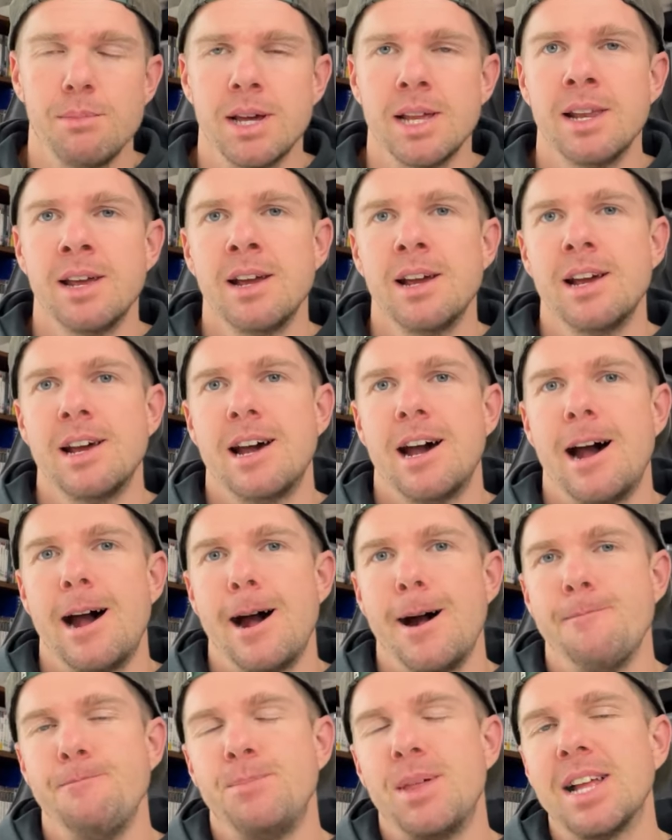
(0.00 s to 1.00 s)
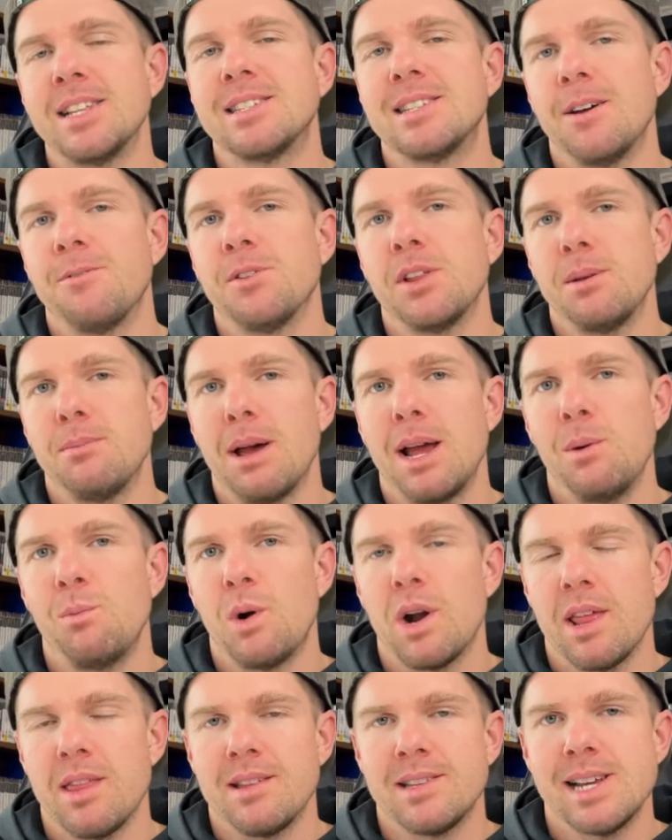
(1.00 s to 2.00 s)
But um, that's definitely been
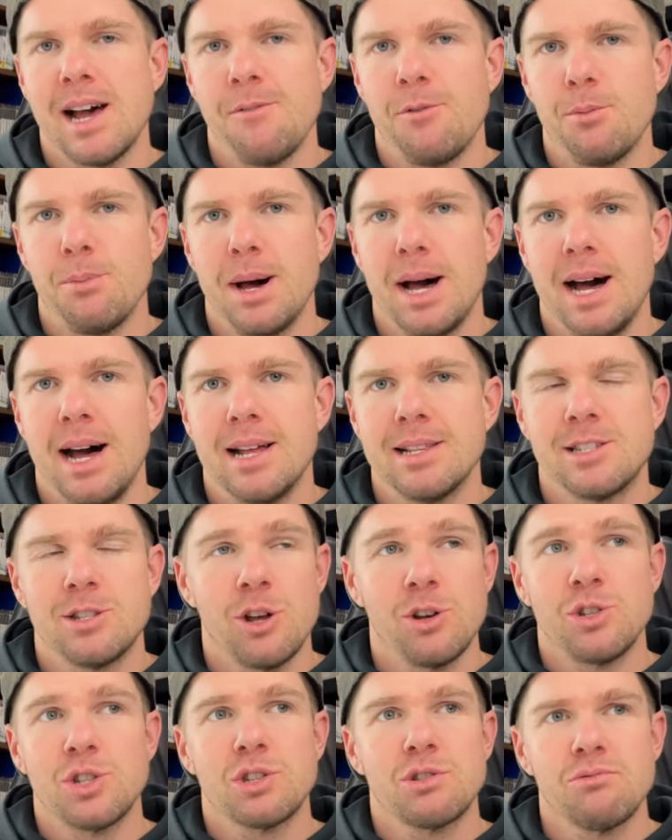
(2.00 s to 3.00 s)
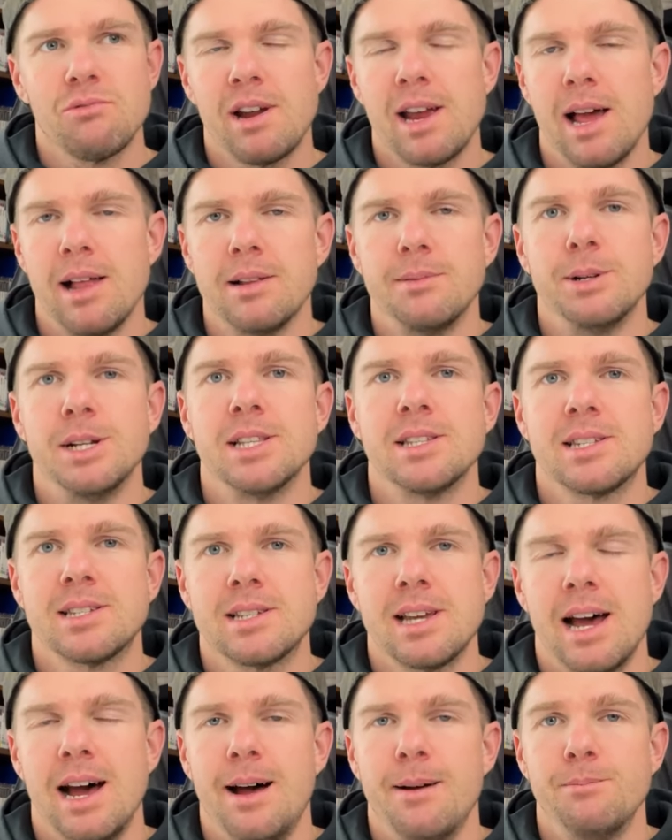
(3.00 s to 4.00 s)
one of the tougher parts, those three
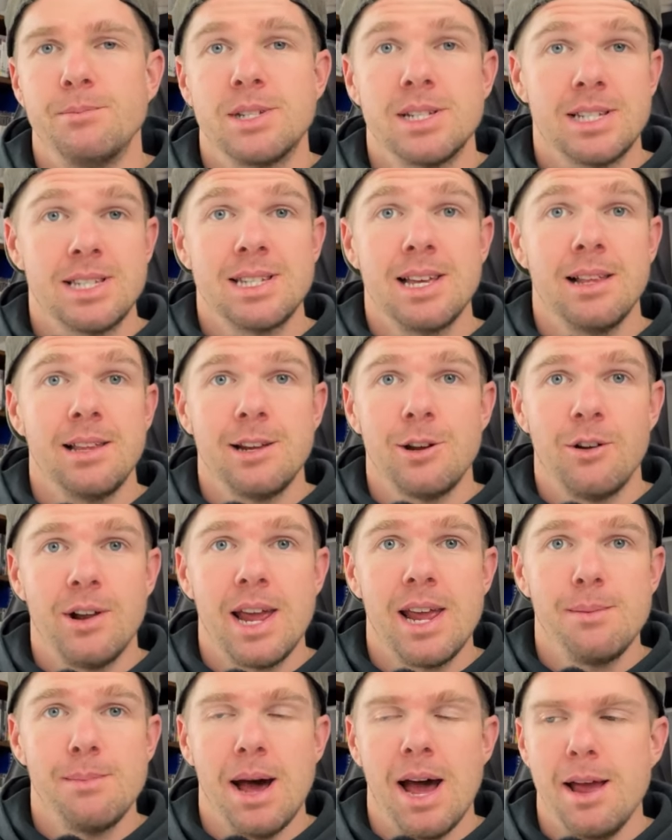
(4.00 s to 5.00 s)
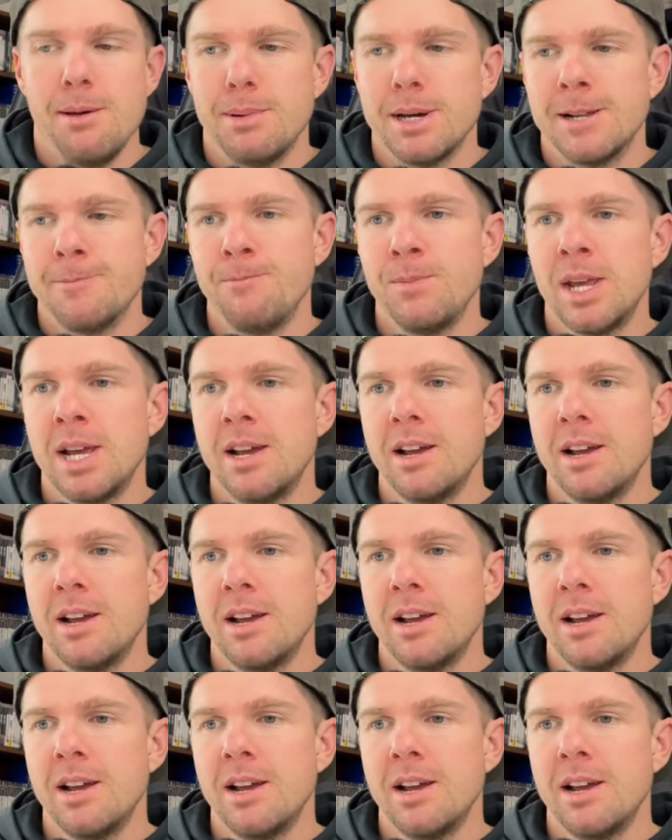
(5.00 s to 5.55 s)
elements um, to selling on eBay. But